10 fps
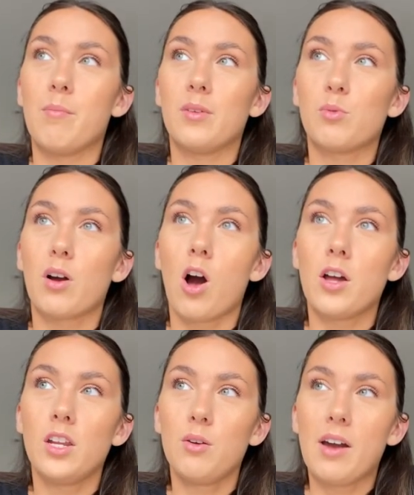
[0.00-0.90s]
So I got a
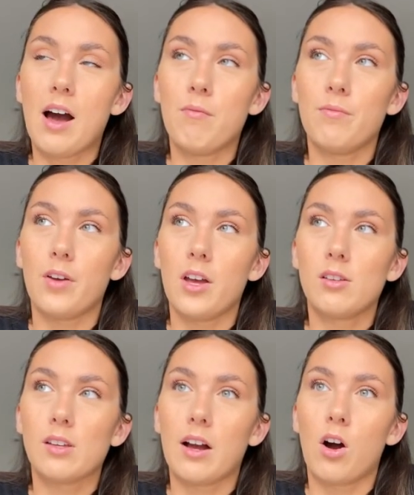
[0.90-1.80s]
new
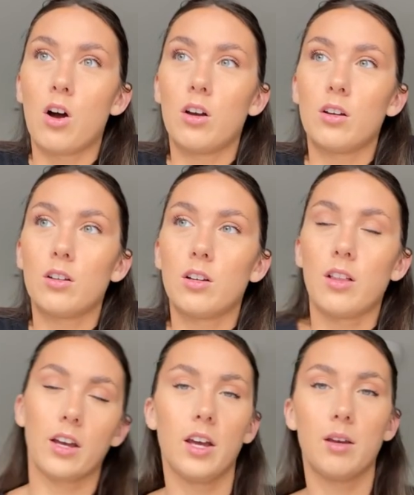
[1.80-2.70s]
canvas, I got
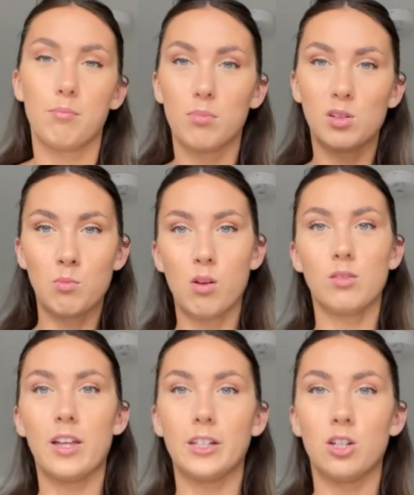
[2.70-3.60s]
like a small
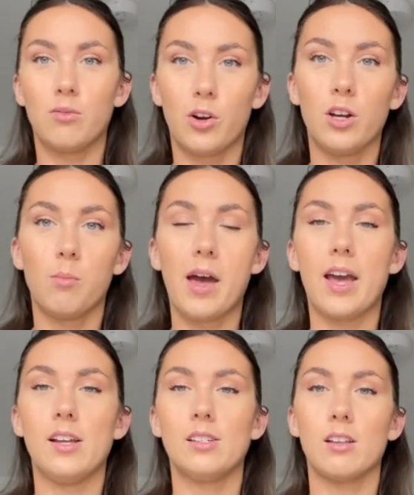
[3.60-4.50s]
selection of oil
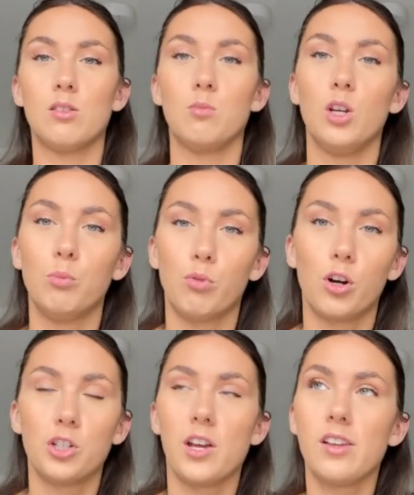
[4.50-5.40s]
paints and some new
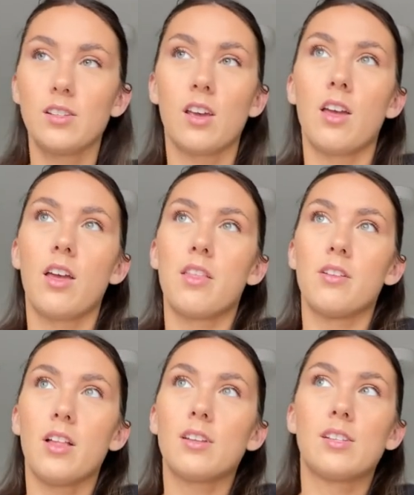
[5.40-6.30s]
brushes.
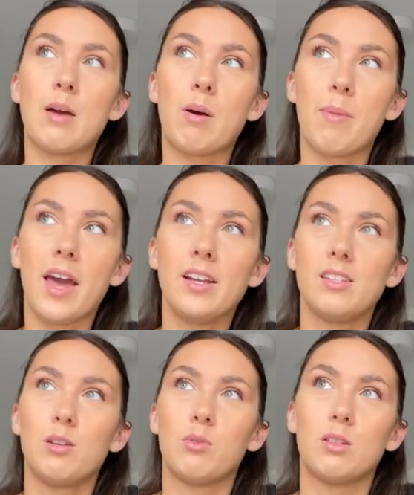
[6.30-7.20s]
The last time I
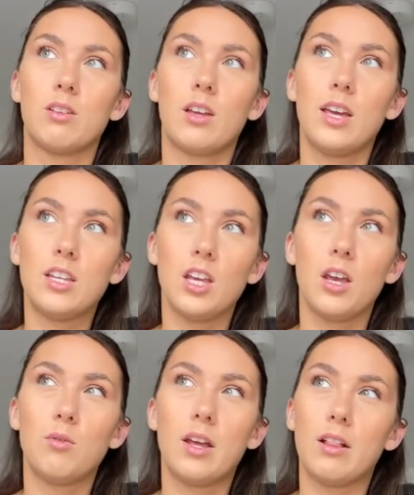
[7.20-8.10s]
painted was in
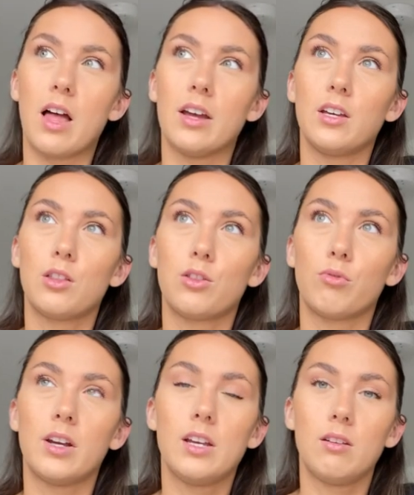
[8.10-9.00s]
uni, like
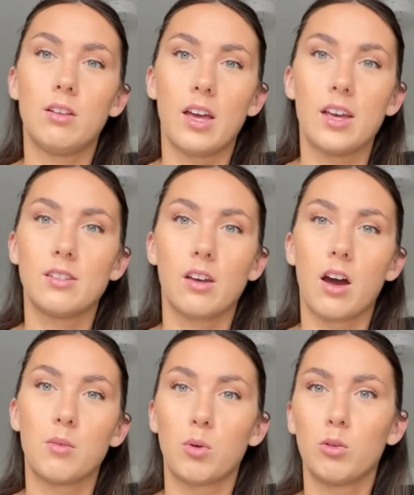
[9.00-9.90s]
3 years
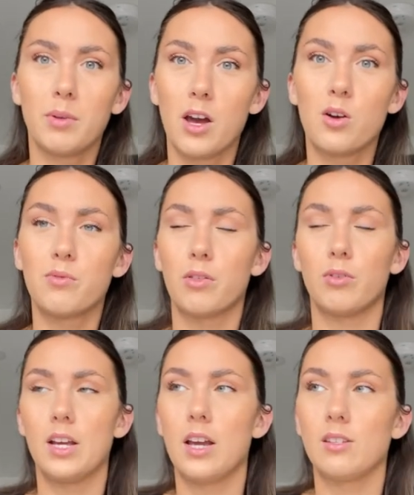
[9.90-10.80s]
ago, probably over
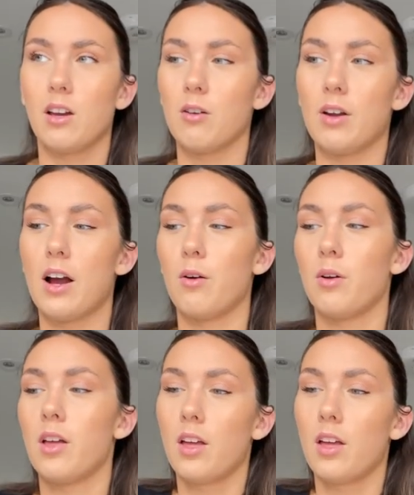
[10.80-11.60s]
3 years ago now.